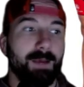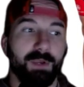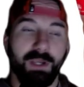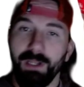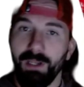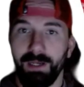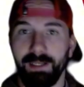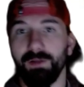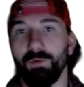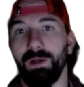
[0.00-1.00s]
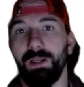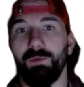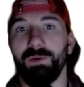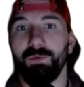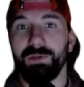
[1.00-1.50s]
Could have gone either way,
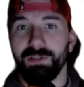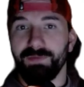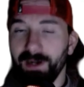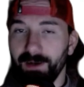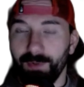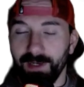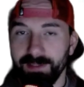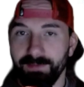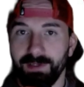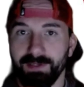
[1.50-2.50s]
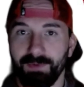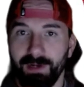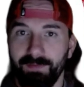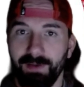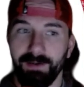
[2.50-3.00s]
which is very impressive because
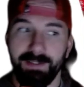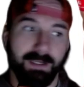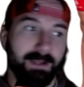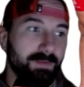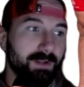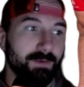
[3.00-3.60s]
Rinat Fakhretdinov,